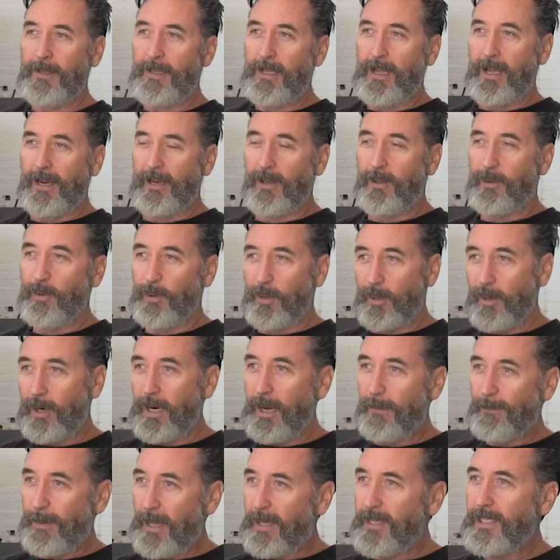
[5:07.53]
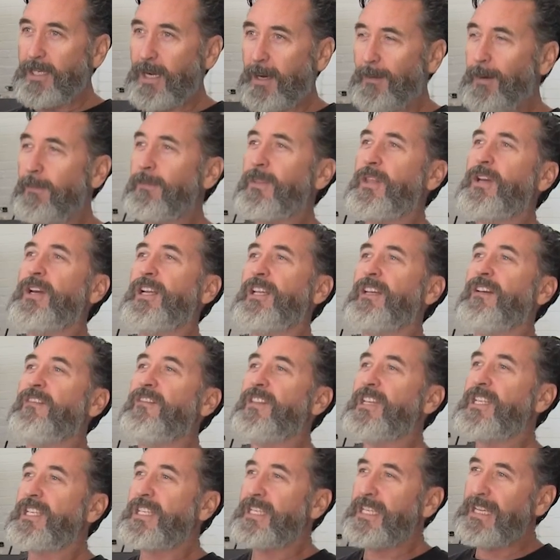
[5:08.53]
And I thought, all right, by the time I'm 30, if
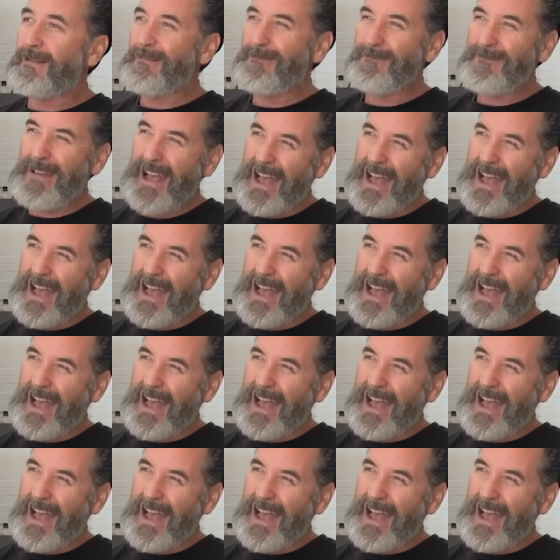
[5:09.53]
this